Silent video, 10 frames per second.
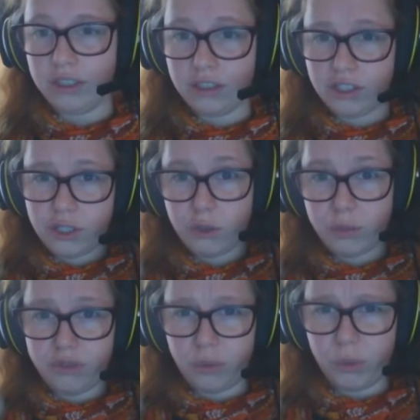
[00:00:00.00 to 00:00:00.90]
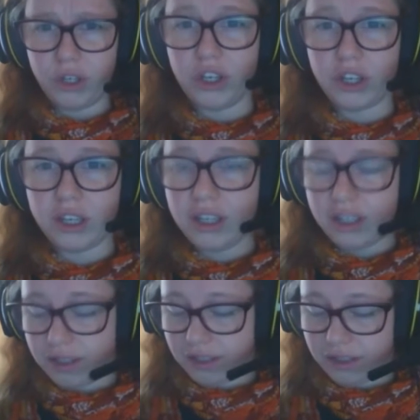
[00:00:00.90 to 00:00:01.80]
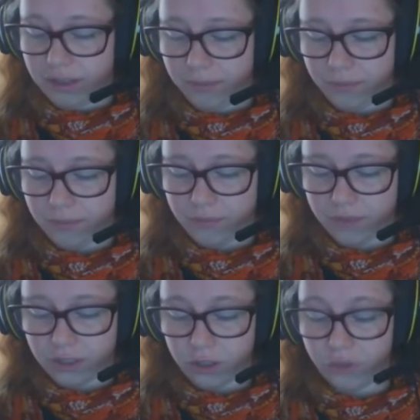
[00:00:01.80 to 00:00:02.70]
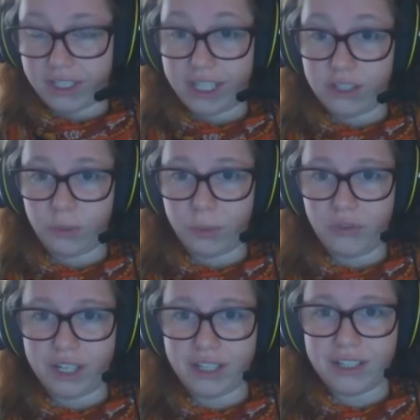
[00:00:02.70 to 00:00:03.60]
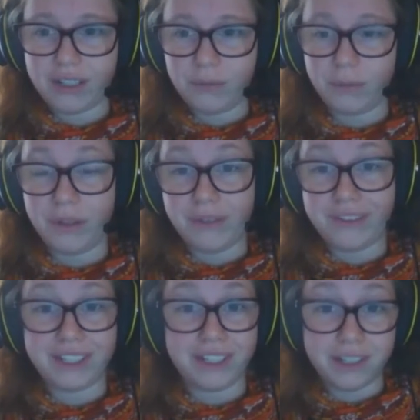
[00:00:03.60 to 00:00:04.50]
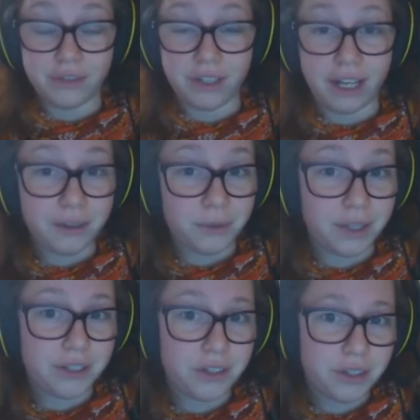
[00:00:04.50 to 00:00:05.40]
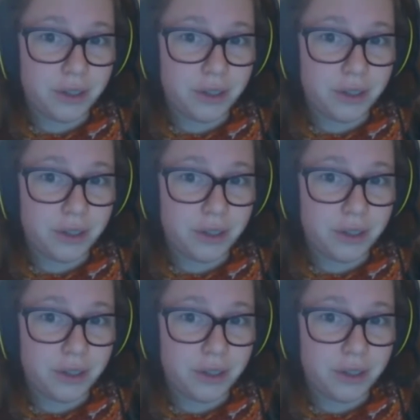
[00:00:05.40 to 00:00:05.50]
suitable for work, because obviously it's on my wrist, but if it's in a different language,